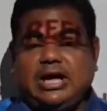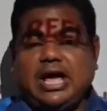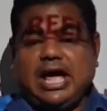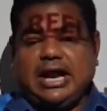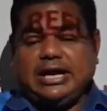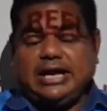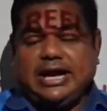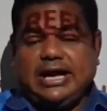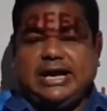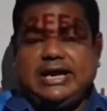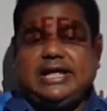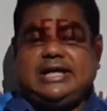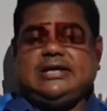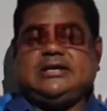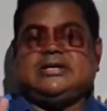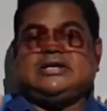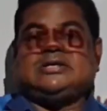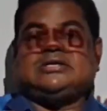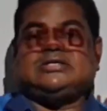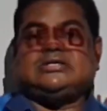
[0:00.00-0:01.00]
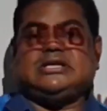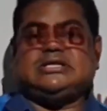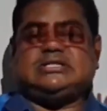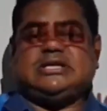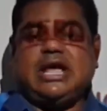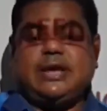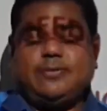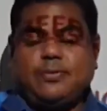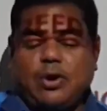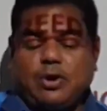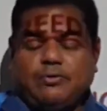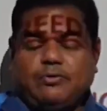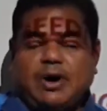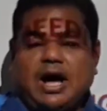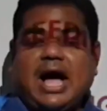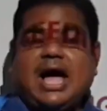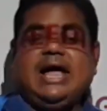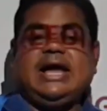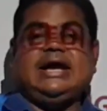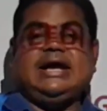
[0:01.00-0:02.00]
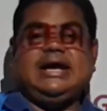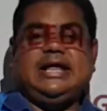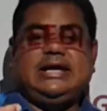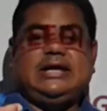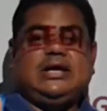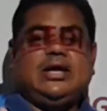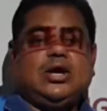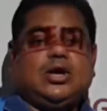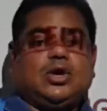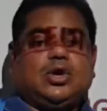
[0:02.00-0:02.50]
are gaining such type of high-yielding